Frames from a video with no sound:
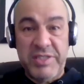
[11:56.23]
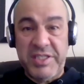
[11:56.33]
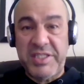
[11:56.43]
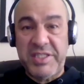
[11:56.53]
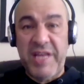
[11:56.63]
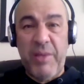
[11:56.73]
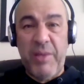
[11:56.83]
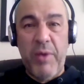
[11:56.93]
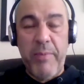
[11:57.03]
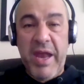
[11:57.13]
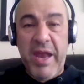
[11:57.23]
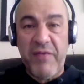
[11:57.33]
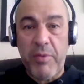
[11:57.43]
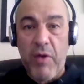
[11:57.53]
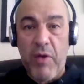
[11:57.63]
As I said, there weren't many of
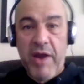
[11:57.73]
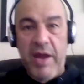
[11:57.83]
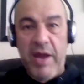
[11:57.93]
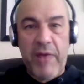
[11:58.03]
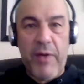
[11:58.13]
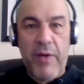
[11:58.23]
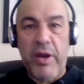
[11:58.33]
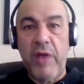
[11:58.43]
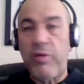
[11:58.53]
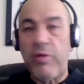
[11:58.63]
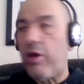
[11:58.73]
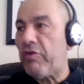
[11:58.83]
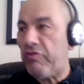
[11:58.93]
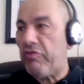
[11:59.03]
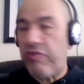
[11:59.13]
them around now. Now I know there are
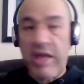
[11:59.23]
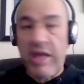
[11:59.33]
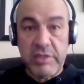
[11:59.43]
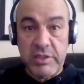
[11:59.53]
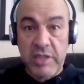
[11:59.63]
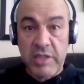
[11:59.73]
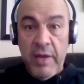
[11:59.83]
hundreds of thousands.